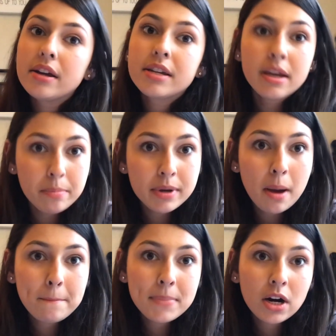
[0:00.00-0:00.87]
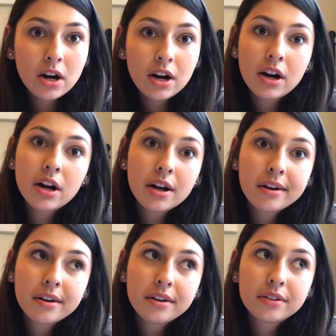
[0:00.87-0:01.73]
Tip number,
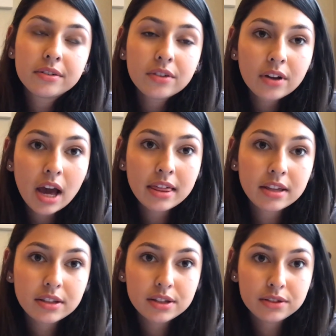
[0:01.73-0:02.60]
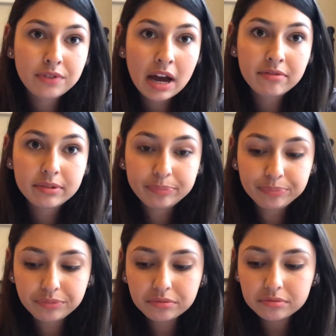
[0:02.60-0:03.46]
I think this is 5.
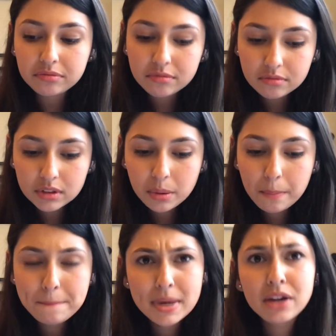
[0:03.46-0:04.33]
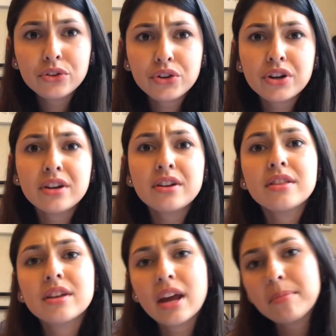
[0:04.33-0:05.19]
Make sure
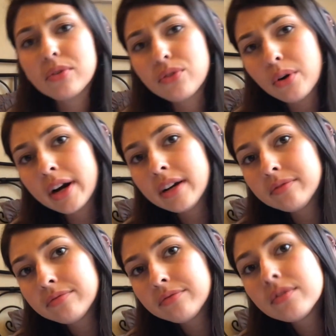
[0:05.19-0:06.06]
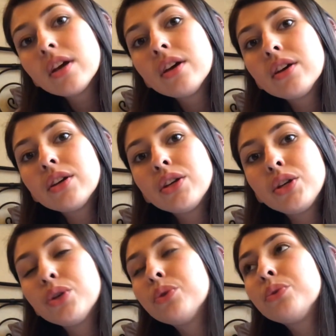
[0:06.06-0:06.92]
the night before
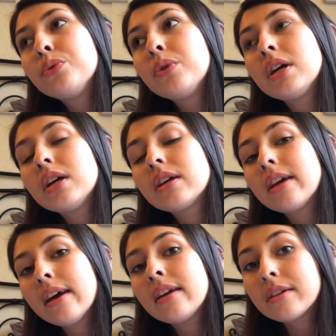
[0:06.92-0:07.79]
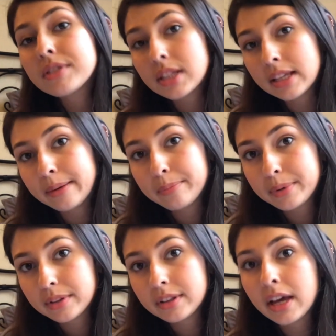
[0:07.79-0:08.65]
you get enough sleep.
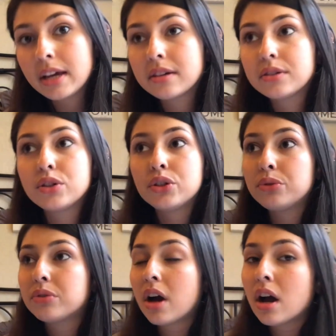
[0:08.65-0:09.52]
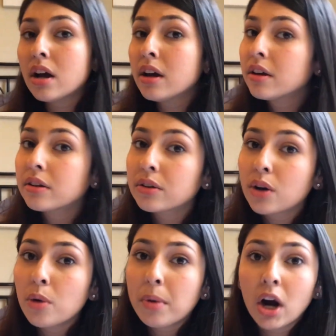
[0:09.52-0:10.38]
Like, do not
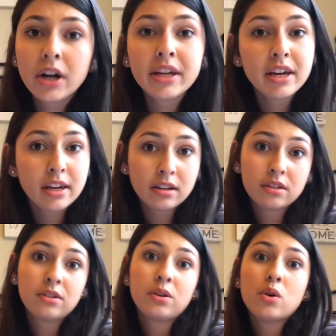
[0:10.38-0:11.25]
go partying